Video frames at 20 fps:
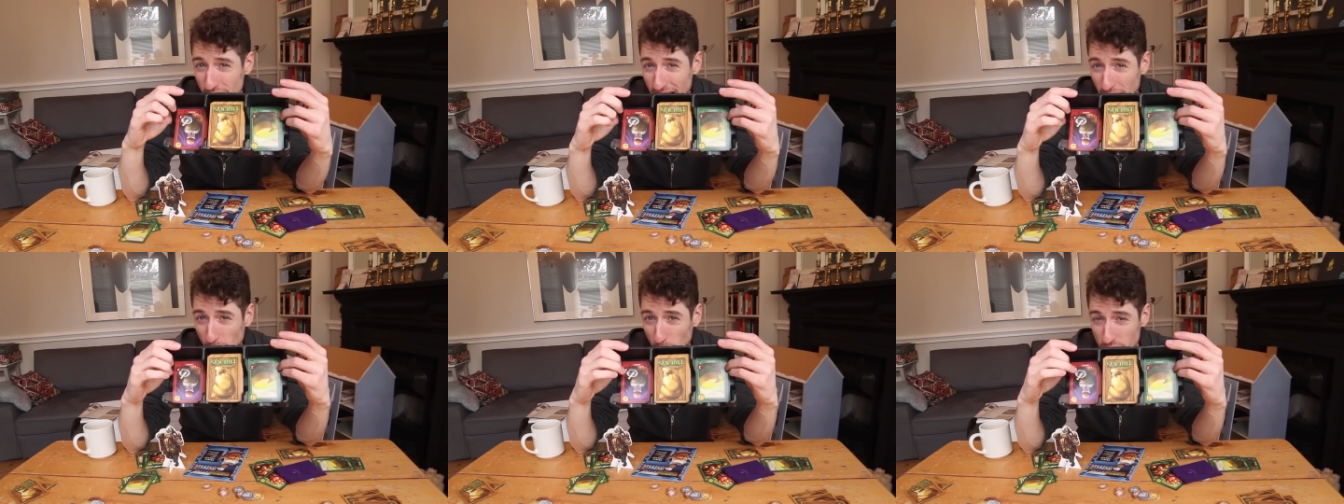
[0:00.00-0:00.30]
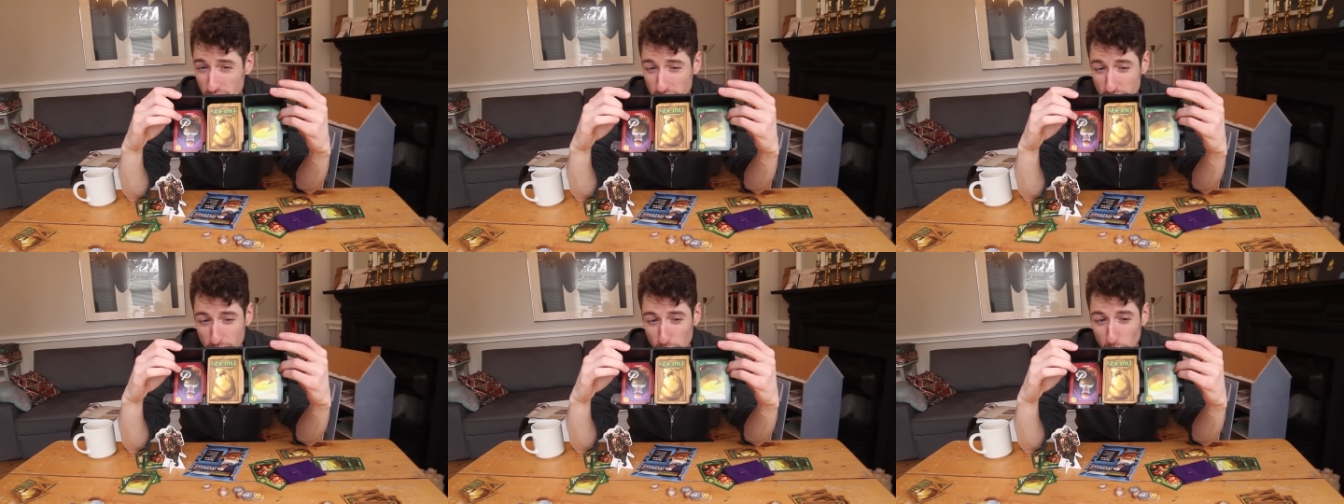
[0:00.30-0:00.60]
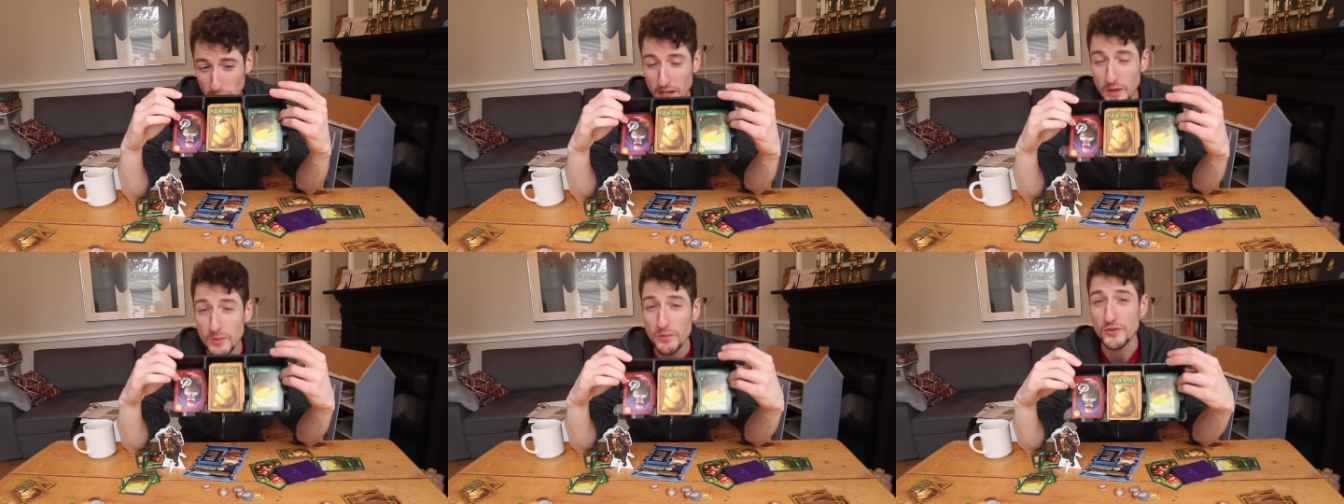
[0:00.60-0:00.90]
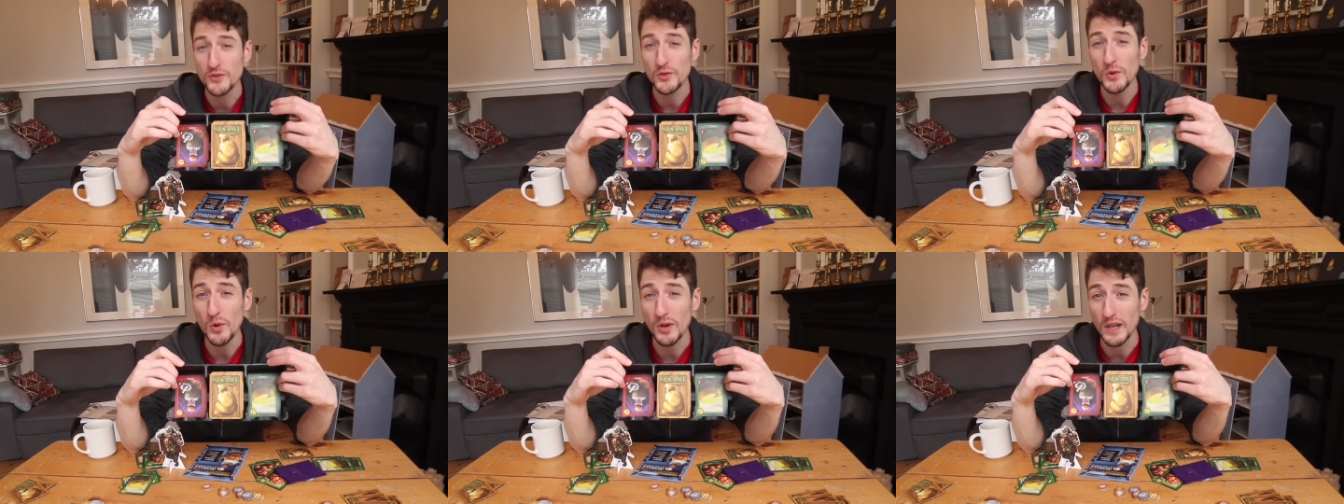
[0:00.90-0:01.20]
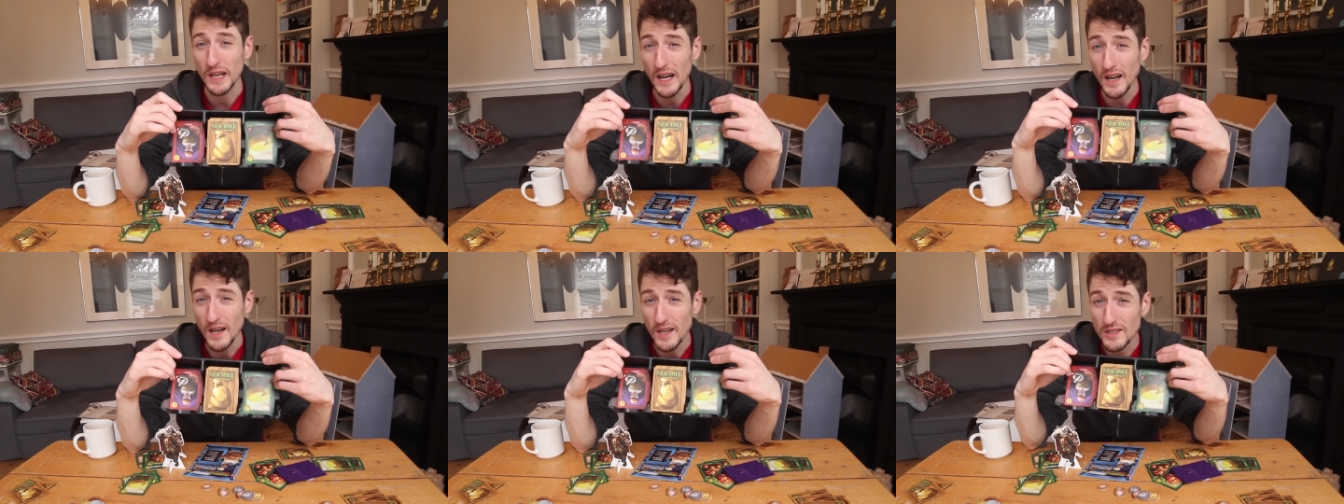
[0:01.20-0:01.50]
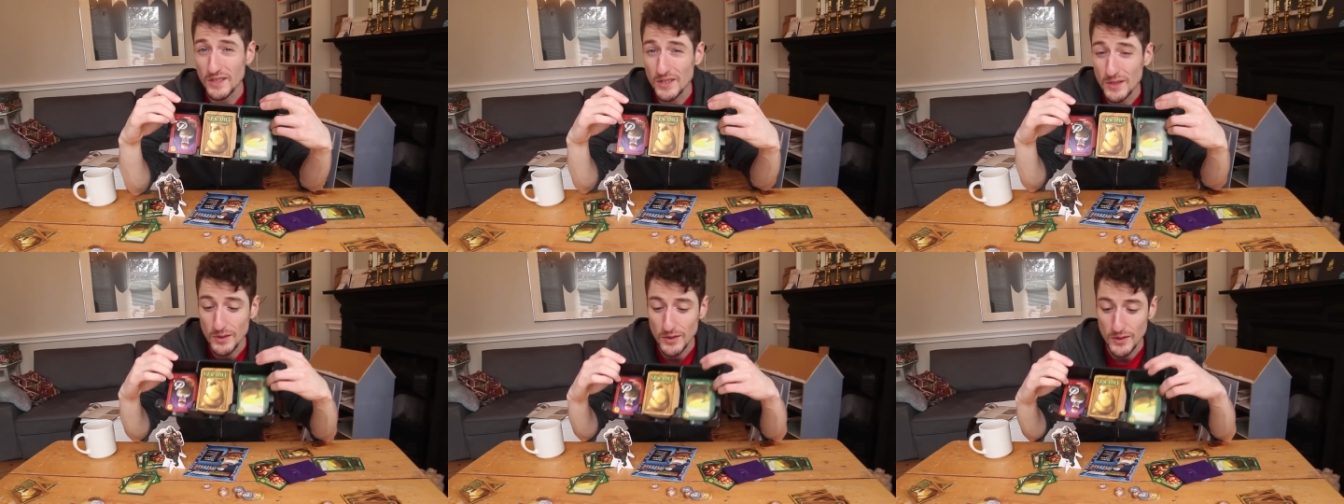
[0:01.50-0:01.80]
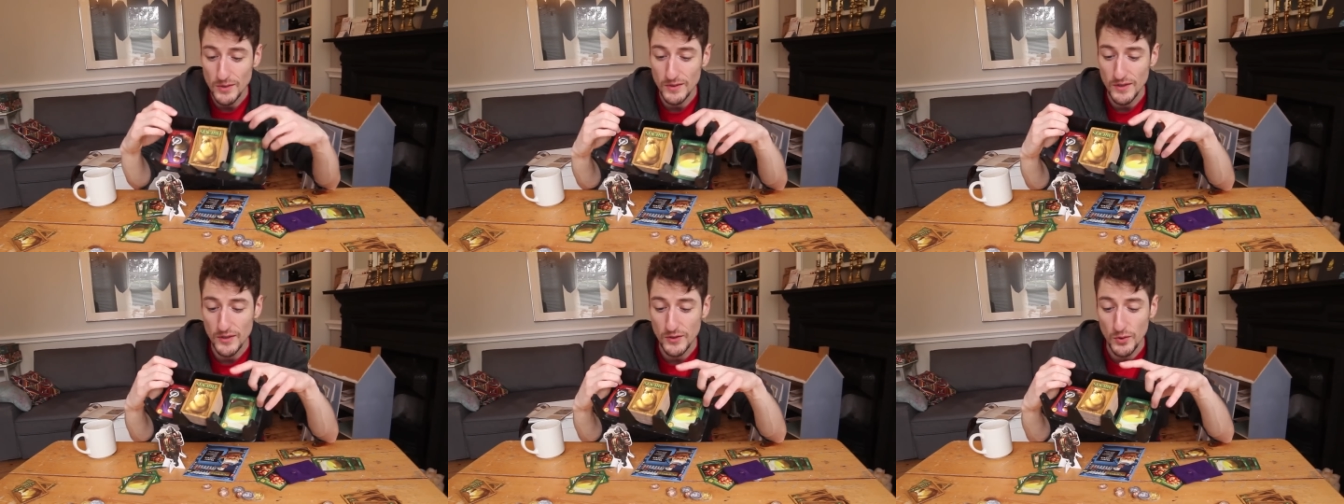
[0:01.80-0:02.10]
rounds of when you draw cards, you can
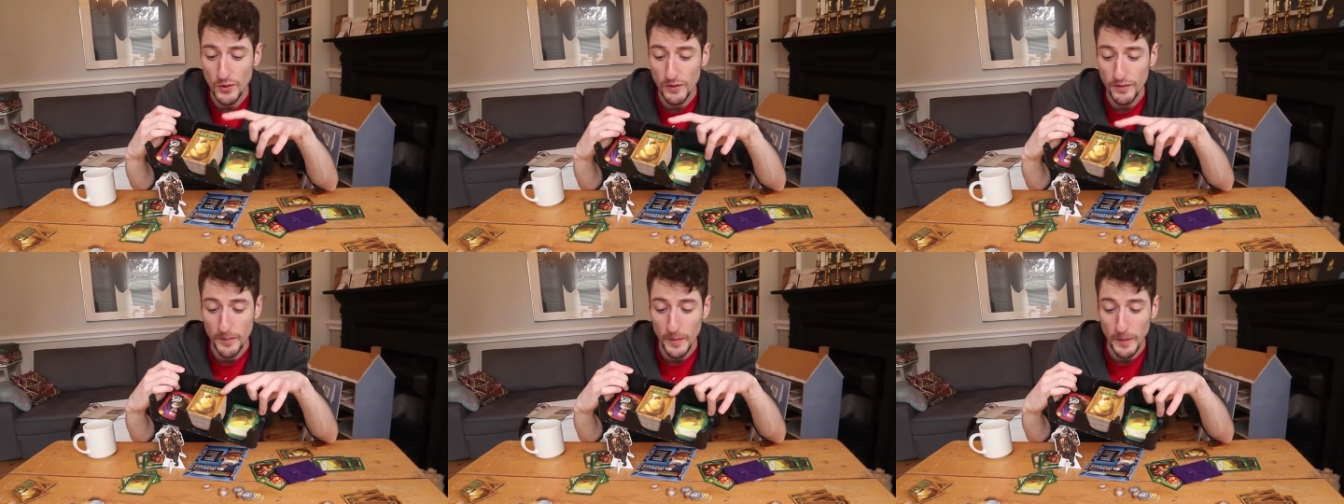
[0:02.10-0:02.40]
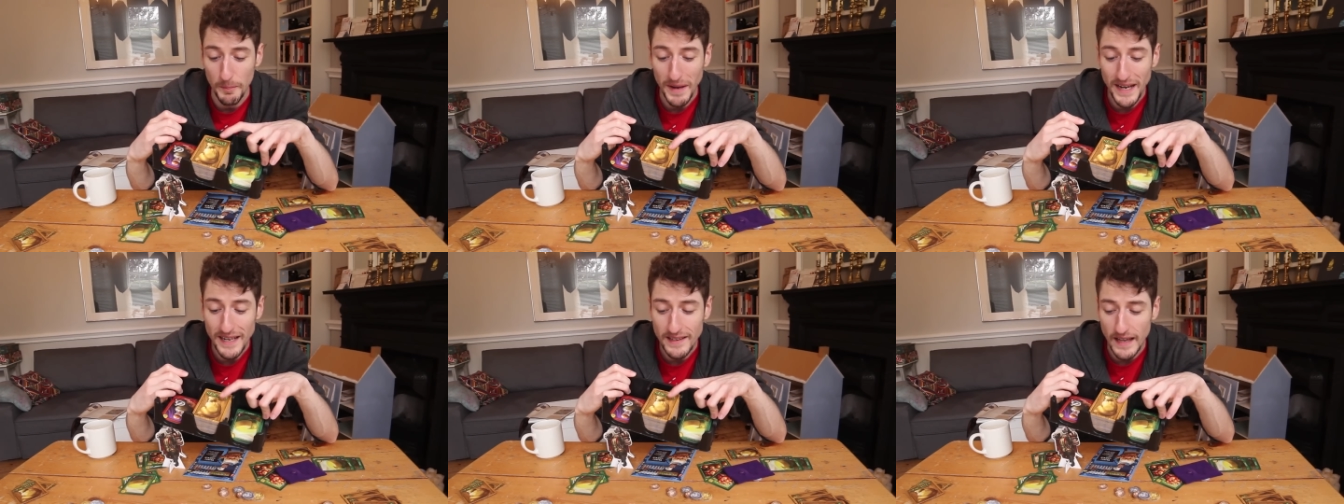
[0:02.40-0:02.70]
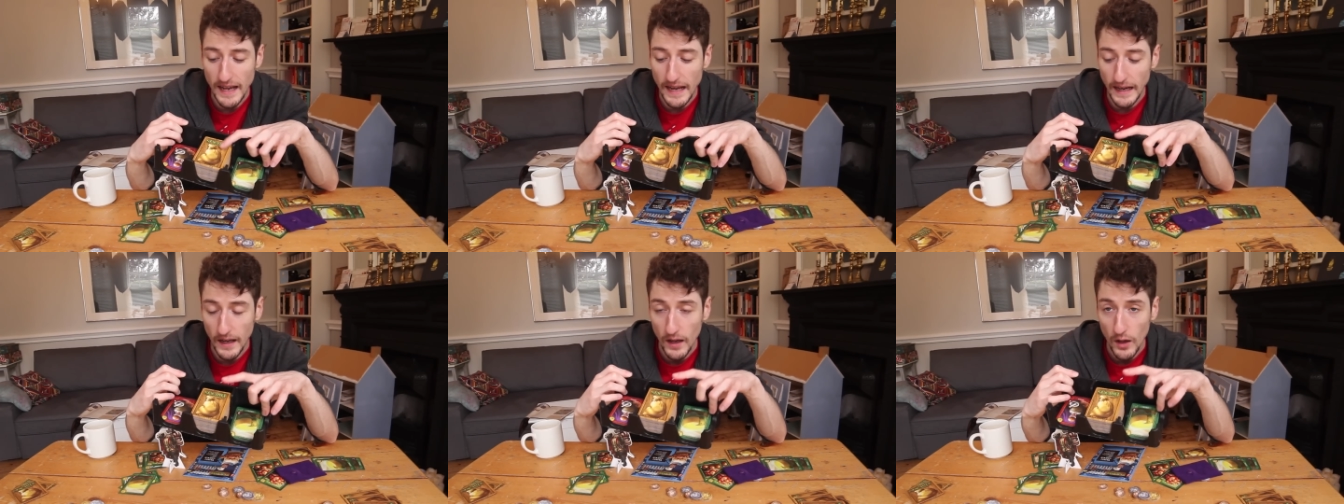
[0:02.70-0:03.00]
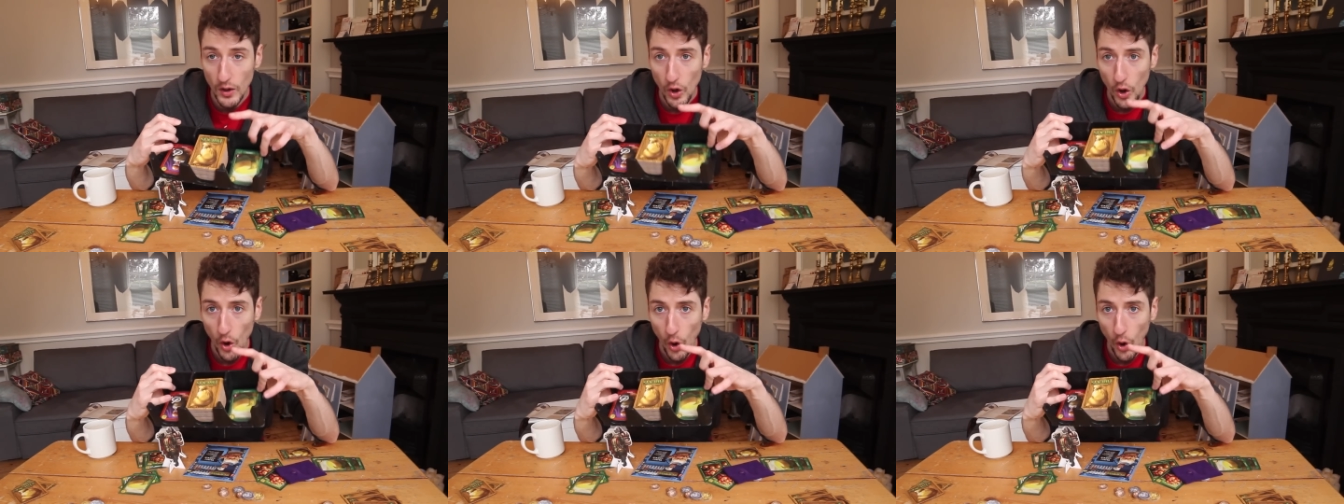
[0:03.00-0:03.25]
choose to draw from the main deck